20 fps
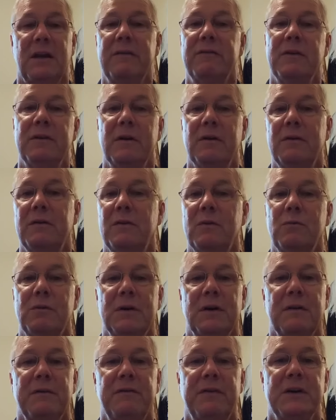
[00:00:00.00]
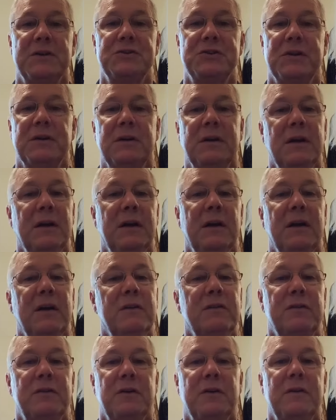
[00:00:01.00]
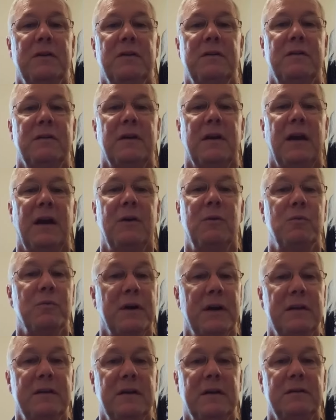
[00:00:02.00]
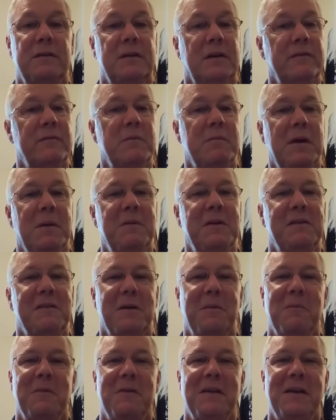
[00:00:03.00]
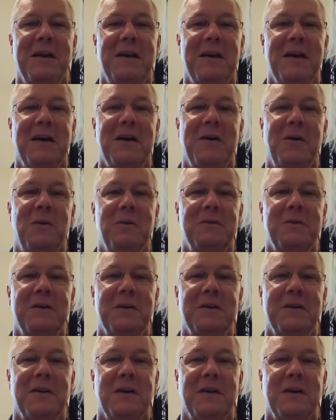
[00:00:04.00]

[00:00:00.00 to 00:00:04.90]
Even though it's a work of fiction, students who read this, even maybe some of the older